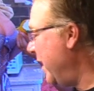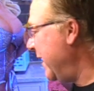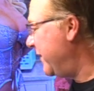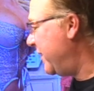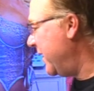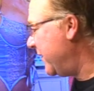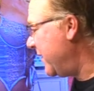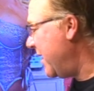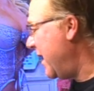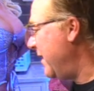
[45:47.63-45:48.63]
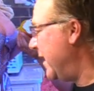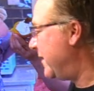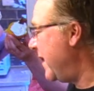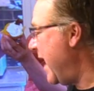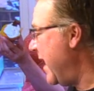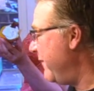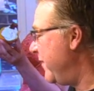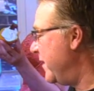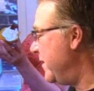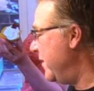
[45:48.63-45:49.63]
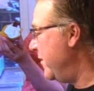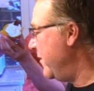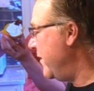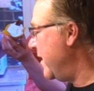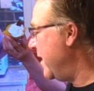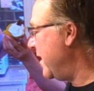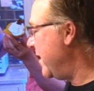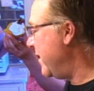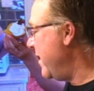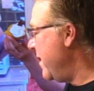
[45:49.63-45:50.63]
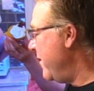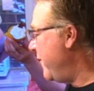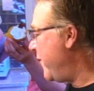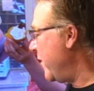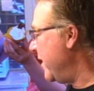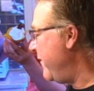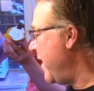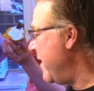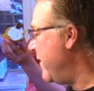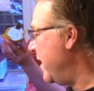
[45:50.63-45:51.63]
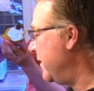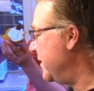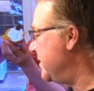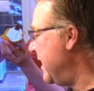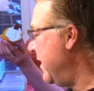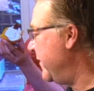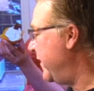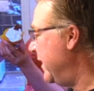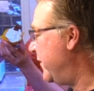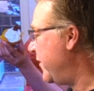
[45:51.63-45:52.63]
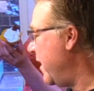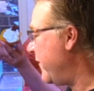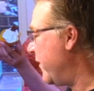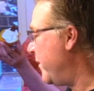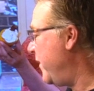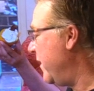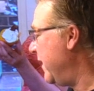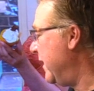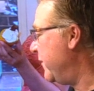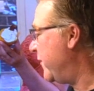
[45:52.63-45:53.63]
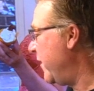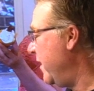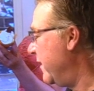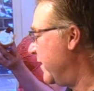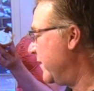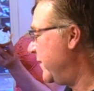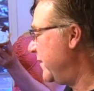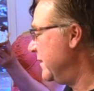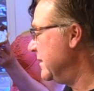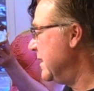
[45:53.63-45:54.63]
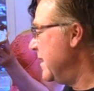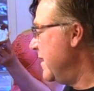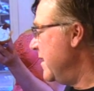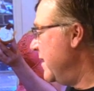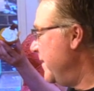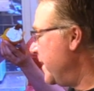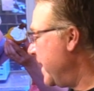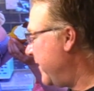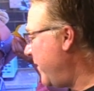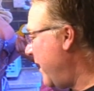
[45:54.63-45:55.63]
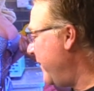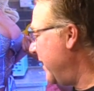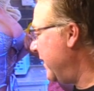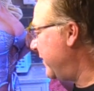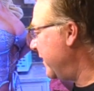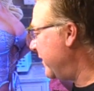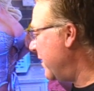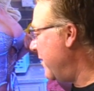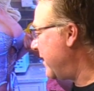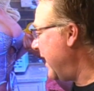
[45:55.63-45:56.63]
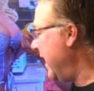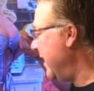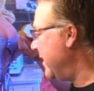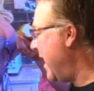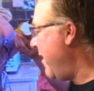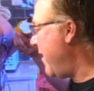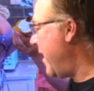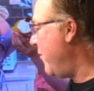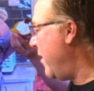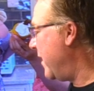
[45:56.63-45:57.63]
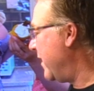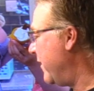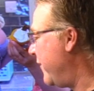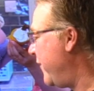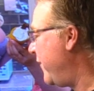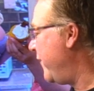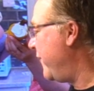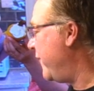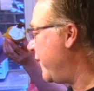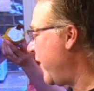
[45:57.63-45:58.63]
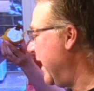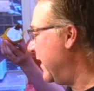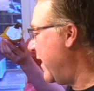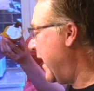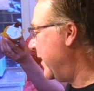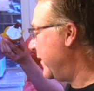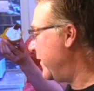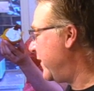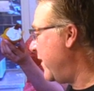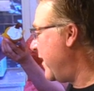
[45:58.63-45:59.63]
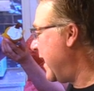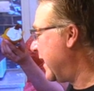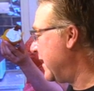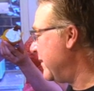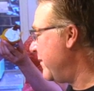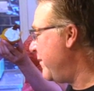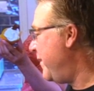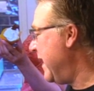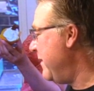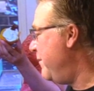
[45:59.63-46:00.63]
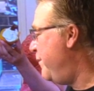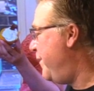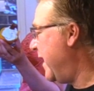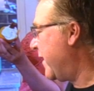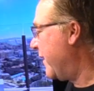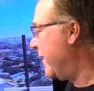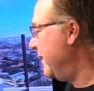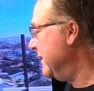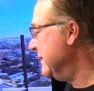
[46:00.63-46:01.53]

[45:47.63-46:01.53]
Mike says, I'd like to have the new uh, 4500 GMC truck for pulling trailers. Smile Money says, okay, now I want a Freightliner so I can be bigger.